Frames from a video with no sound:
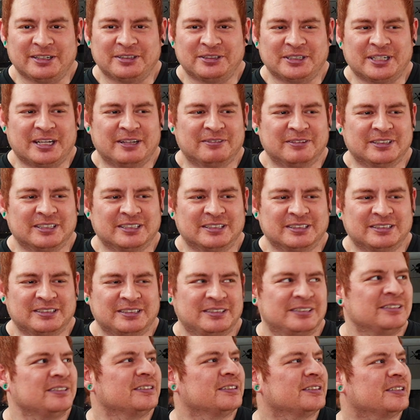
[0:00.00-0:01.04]
do you have an
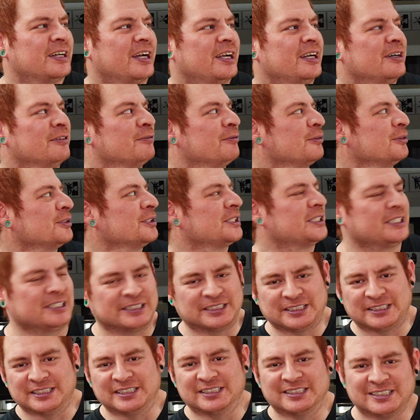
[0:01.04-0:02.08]
entire
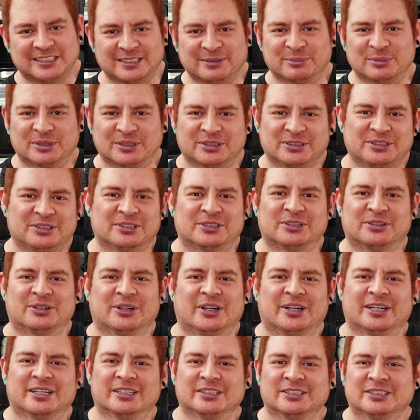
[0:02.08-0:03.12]
full-size CNC mill in your
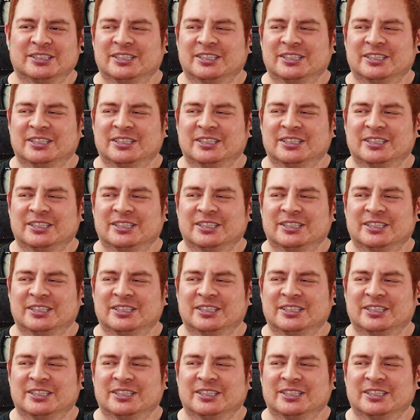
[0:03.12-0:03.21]
garage?